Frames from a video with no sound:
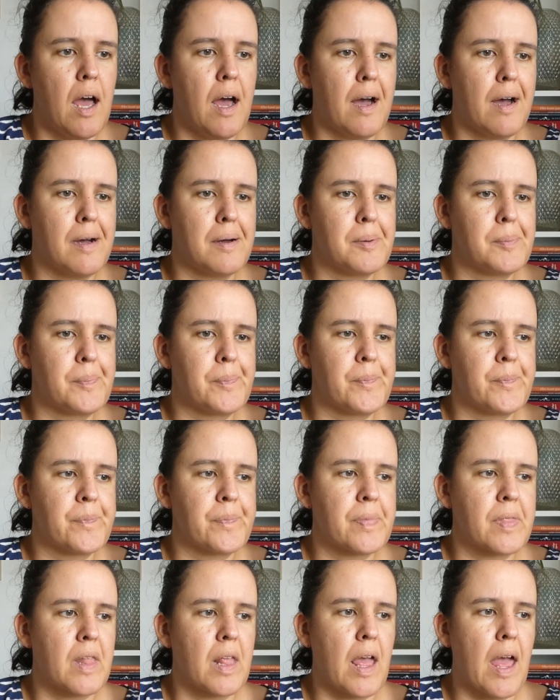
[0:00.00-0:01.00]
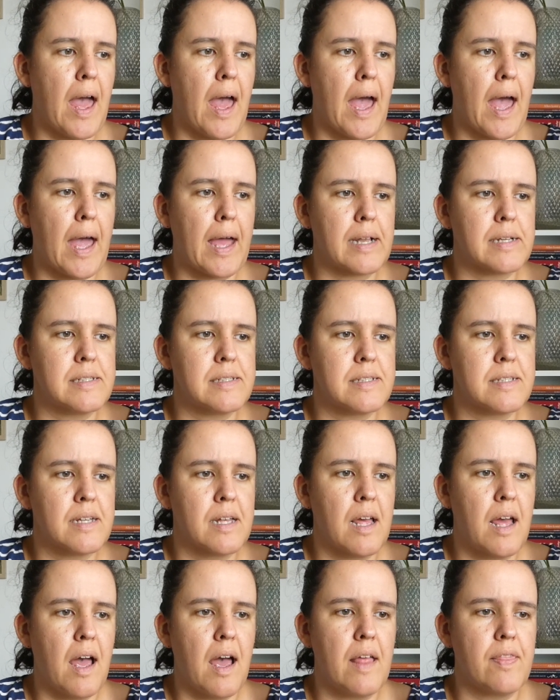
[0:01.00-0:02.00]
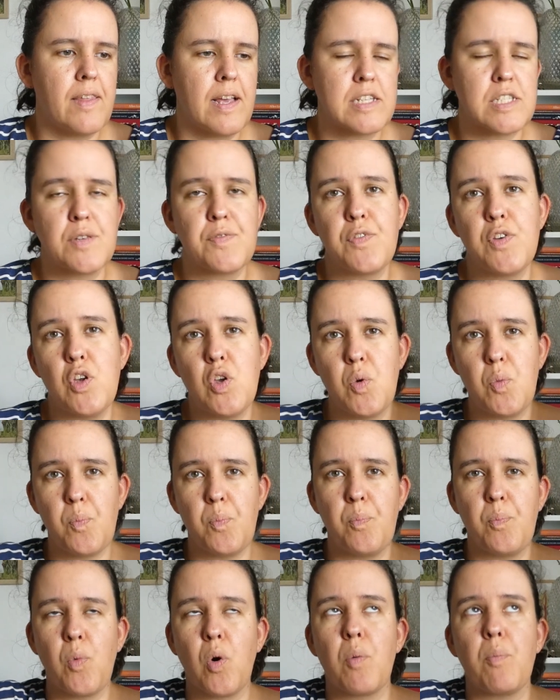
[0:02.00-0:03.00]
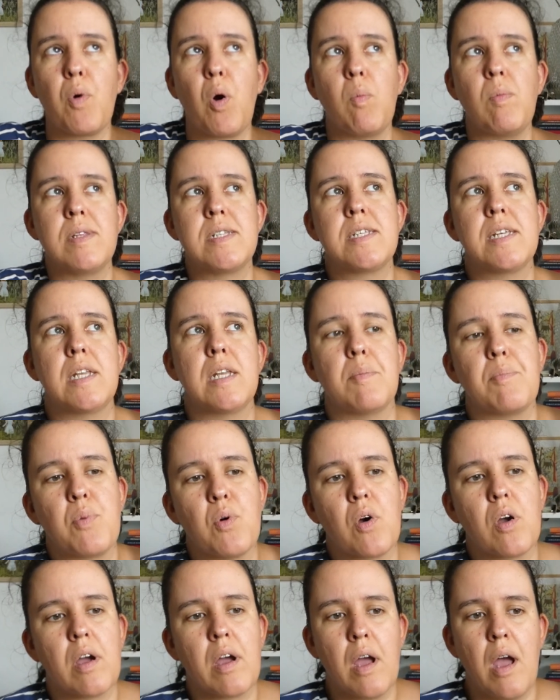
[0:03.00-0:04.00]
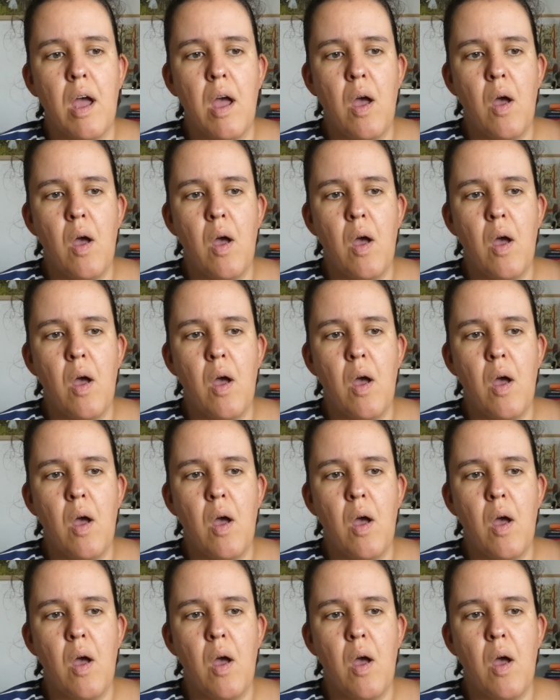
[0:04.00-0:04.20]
And there's a few more moments in the book